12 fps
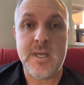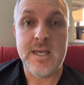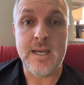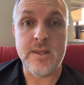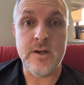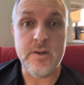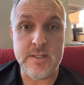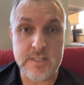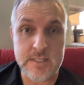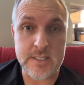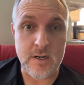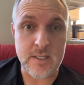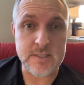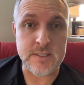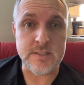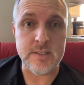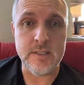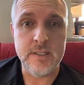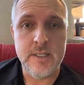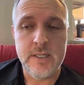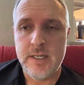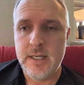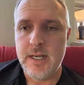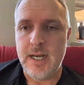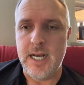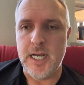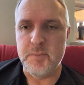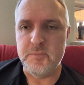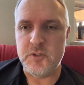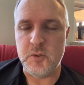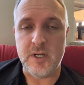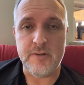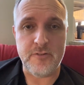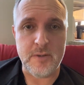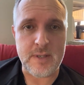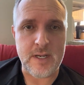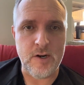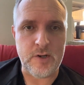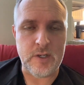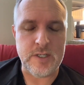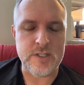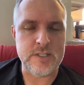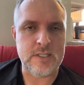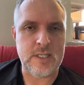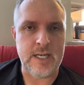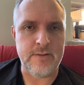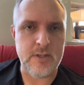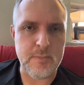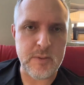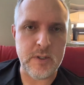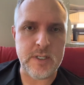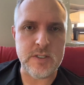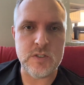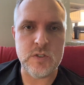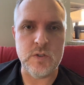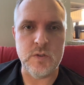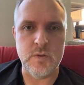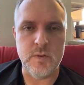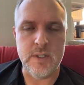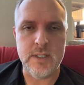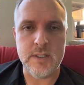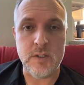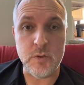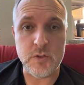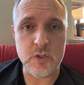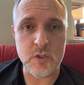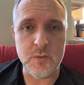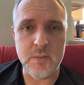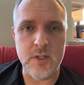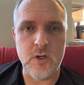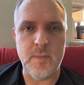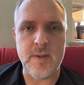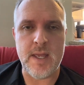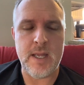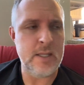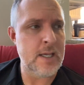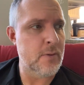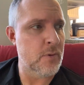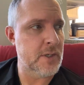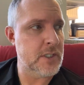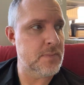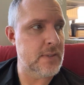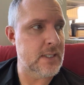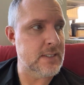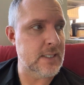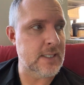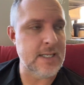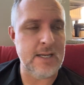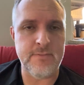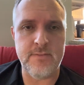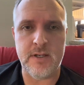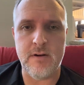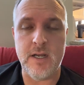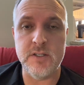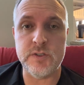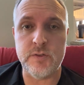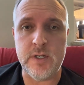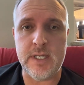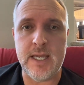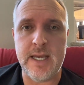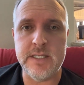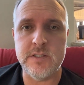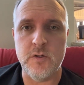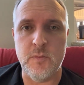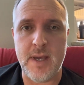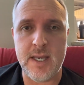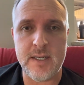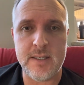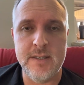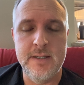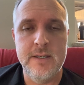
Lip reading: Hi there, this is Derek Zinzer. Doing it from here. I'm going to just kind of upload it to YouTube and hope that works because I cannot figure out Screencast-O-Matic